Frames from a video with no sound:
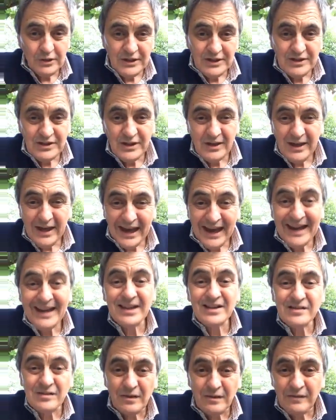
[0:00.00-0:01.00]
LinkedIn and
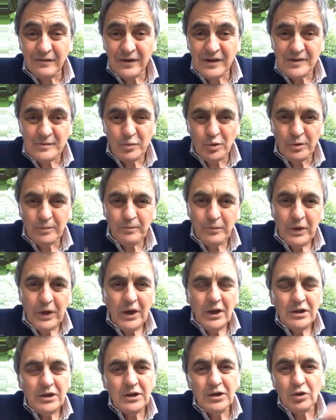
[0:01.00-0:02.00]
it's on Facebook.
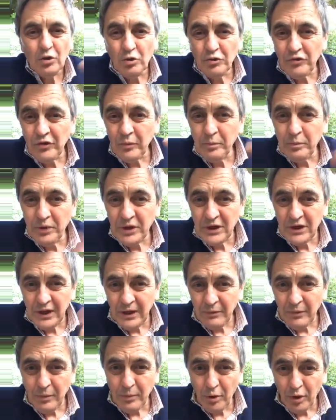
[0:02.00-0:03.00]
You can also pick
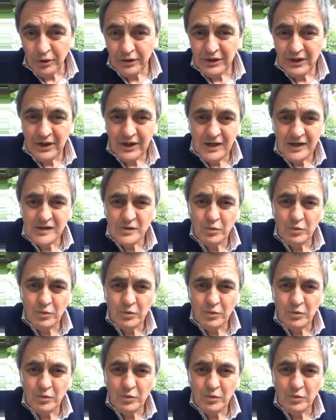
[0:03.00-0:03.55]
up the podcast,